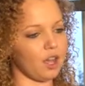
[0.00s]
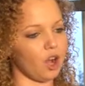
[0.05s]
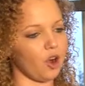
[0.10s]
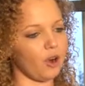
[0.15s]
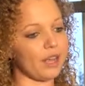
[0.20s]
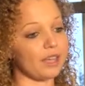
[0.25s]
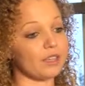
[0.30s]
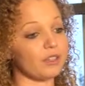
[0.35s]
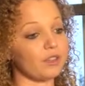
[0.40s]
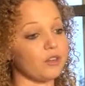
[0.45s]

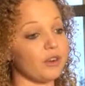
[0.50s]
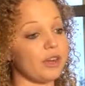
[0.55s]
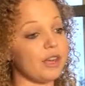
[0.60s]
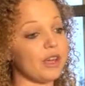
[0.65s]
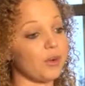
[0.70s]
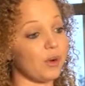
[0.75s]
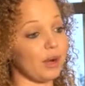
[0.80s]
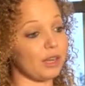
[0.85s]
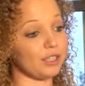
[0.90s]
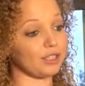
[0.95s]
Okay,
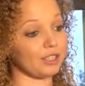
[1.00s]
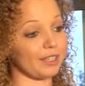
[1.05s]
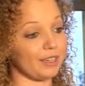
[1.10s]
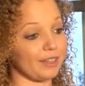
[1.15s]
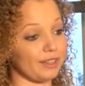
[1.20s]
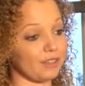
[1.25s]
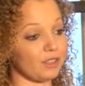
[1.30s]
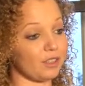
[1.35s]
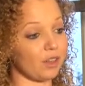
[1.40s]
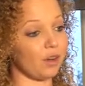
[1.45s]
great
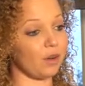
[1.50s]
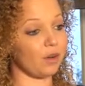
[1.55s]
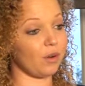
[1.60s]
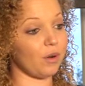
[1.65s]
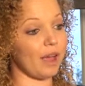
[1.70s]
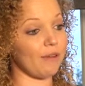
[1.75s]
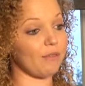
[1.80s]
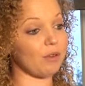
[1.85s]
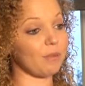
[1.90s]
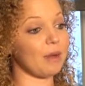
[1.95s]
question.
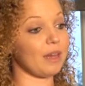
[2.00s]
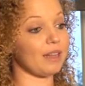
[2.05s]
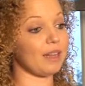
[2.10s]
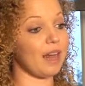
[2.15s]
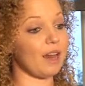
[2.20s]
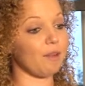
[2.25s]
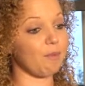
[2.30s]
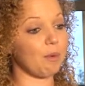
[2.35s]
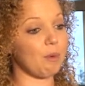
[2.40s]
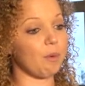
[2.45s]
So a
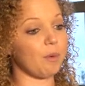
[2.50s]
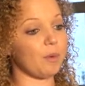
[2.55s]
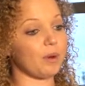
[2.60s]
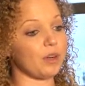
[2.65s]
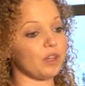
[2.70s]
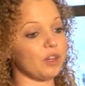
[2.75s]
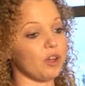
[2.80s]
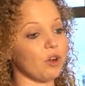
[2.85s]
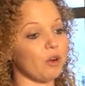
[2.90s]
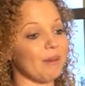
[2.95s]
lot of people
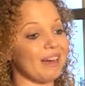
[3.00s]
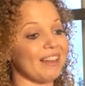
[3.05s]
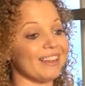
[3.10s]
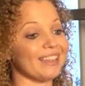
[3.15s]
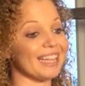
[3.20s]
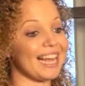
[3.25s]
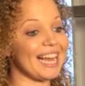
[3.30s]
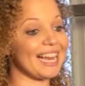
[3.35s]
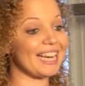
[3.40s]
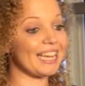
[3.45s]
want to know
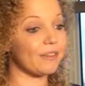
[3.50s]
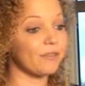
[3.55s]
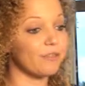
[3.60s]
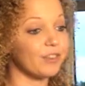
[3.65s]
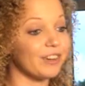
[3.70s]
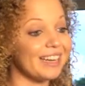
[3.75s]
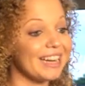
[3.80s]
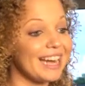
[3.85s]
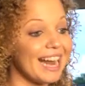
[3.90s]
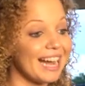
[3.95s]
about lighting
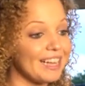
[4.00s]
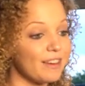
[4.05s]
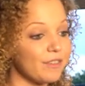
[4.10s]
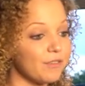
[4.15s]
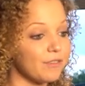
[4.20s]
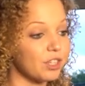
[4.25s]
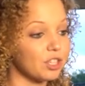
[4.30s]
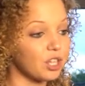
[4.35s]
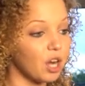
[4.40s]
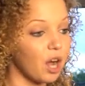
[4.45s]
for
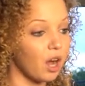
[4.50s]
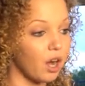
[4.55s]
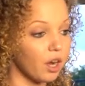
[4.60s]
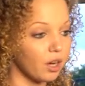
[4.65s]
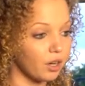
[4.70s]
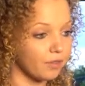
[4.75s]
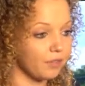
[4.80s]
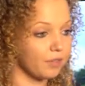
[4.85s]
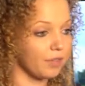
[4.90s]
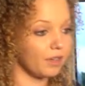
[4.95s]
night
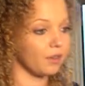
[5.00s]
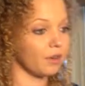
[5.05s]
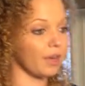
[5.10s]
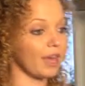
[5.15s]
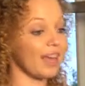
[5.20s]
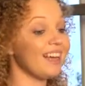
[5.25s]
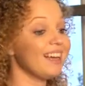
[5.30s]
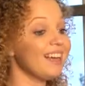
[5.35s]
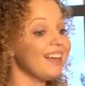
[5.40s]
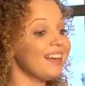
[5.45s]
photography,
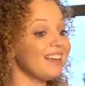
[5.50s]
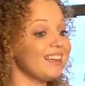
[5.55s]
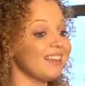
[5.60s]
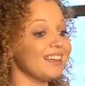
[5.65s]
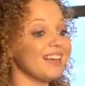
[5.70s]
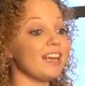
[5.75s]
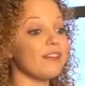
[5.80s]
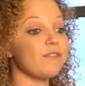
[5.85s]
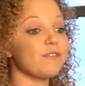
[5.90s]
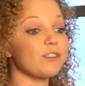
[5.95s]
okay?
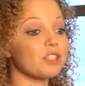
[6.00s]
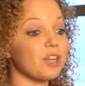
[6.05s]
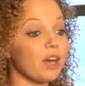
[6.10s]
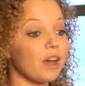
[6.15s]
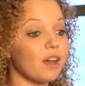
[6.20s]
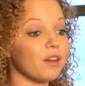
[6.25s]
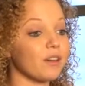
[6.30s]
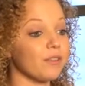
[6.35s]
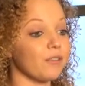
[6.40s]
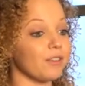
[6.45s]
Night
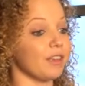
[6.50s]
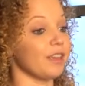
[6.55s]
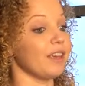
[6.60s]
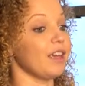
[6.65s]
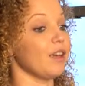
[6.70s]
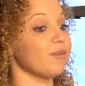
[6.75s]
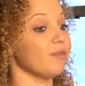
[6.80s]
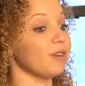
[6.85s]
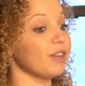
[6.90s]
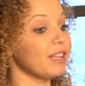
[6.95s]

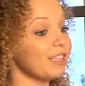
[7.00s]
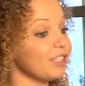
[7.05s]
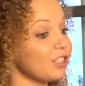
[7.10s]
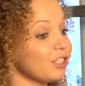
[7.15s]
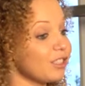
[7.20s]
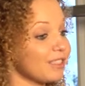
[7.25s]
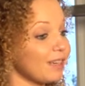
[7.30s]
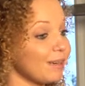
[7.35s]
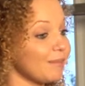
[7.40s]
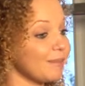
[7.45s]
photography, it really
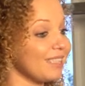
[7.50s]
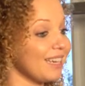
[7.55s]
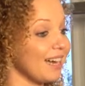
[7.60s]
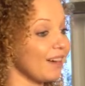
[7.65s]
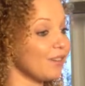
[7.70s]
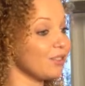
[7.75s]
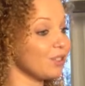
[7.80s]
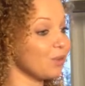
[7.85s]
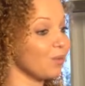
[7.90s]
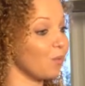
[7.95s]
just comes
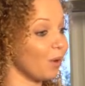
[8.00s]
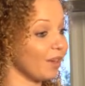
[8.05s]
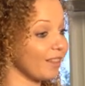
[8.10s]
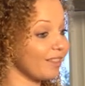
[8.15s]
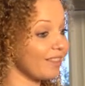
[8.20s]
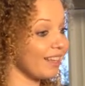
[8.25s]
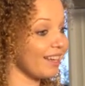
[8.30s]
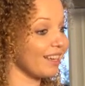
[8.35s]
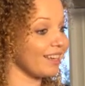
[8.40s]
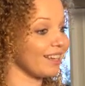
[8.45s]
down to
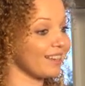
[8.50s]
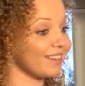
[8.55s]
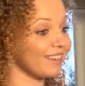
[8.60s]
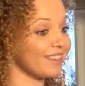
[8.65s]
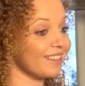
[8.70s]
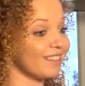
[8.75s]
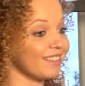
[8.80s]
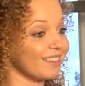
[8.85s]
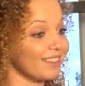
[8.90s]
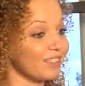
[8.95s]
one
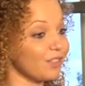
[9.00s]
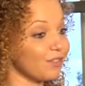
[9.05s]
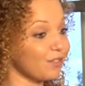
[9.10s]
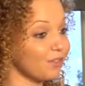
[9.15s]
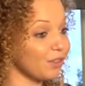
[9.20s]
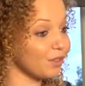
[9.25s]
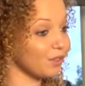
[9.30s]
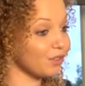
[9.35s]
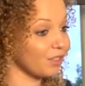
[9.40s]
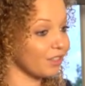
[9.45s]
thing, the
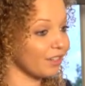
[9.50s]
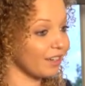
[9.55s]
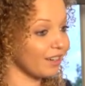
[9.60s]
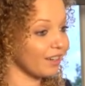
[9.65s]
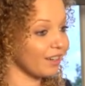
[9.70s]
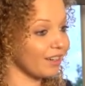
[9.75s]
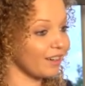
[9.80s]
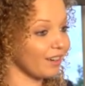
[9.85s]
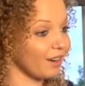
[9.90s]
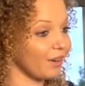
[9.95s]

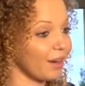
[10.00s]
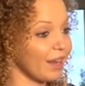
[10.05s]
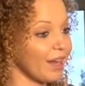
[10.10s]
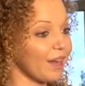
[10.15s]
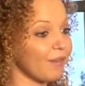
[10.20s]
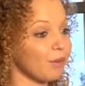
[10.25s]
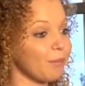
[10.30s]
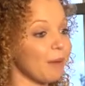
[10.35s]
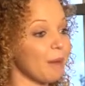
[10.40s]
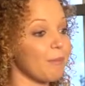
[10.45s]
diffuser,
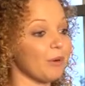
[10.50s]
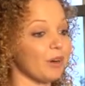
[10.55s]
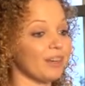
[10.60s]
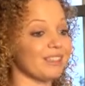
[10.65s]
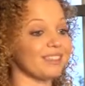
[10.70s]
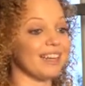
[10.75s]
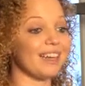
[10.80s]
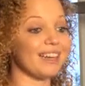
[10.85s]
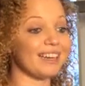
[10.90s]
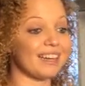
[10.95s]
okay? Remember,
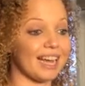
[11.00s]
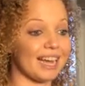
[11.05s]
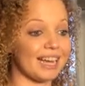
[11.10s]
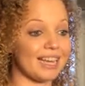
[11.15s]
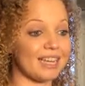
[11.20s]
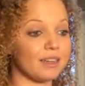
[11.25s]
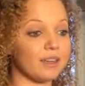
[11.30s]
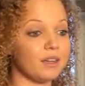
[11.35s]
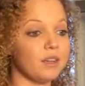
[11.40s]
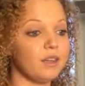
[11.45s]
it's at
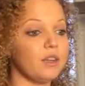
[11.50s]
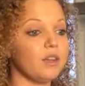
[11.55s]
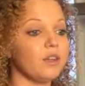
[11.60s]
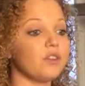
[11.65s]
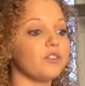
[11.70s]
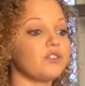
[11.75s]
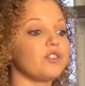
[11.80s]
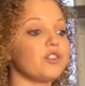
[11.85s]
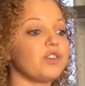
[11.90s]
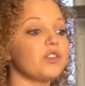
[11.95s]
night,
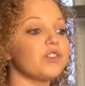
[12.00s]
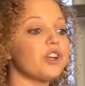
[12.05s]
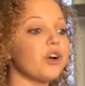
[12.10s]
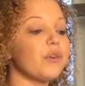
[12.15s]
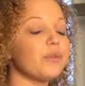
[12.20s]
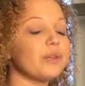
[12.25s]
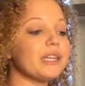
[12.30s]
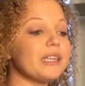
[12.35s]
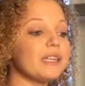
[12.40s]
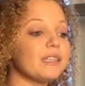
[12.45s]
so you
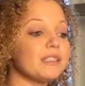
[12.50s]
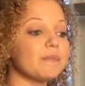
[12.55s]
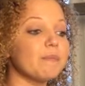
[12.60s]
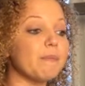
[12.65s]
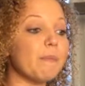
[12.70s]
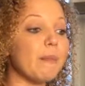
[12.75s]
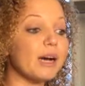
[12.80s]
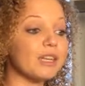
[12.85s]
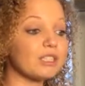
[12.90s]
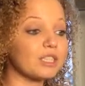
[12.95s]
don't need as
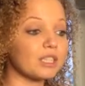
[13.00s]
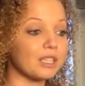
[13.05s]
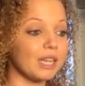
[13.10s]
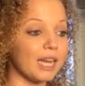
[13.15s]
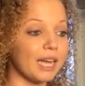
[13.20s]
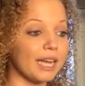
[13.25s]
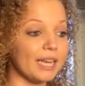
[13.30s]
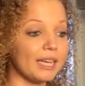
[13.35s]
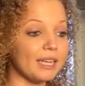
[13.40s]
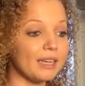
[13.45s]
much
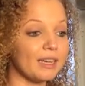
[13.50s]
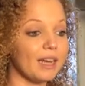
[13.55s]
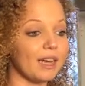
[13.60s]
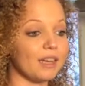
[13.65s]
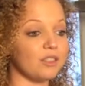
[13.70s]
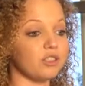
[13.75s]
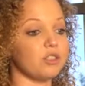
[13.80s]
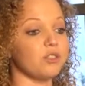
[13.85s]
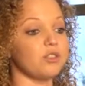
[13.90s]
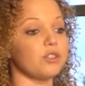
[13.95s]
light
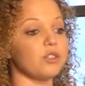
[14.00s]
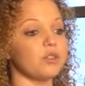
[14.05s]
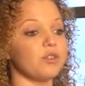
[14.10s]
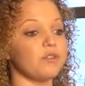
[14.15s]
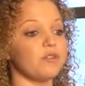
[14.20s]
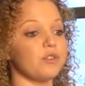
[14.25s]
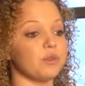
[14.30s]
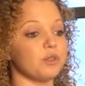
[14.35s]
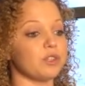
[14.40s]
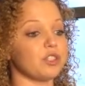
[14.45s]
as you do
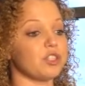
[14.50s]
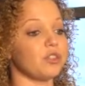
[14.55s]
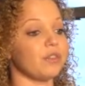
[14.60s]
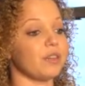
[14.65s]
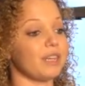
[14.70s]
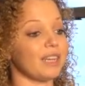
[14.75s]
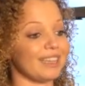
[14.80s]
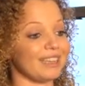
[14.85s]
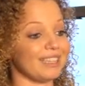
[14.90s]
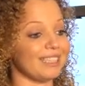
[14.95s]
if you were
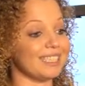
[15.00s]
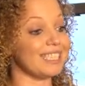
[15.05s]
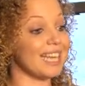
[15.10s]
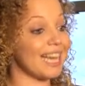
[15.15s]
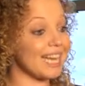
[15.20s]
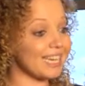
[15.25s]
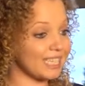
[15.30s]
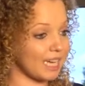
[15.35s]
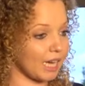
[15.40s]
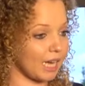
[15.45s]
shooting in the
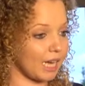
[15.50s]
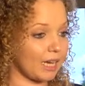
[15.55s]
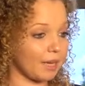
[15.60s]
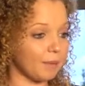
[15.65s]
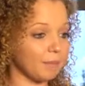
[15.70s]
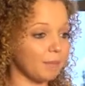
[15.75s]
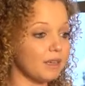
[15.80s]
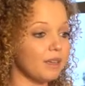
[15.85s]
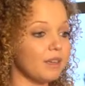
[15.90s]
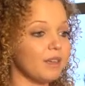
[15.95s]

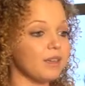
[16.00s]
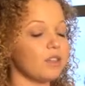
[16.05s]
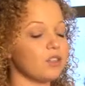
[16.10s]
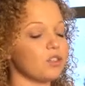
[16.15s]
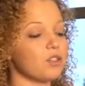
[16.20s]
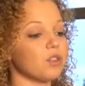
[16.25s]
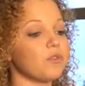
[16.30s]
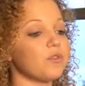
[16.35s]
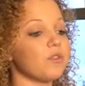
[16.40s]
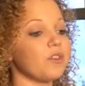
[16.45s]
daytime.
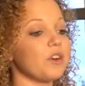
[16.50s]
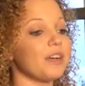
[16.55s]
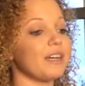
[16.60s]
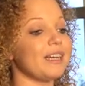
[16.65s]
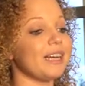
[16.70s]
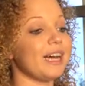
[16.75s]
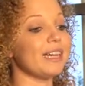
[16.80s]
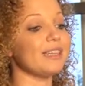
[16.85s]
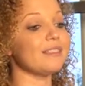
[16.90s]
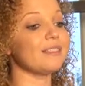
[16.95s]
So for a
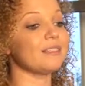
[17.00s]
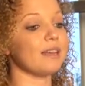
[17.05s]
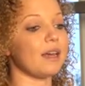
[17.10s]
night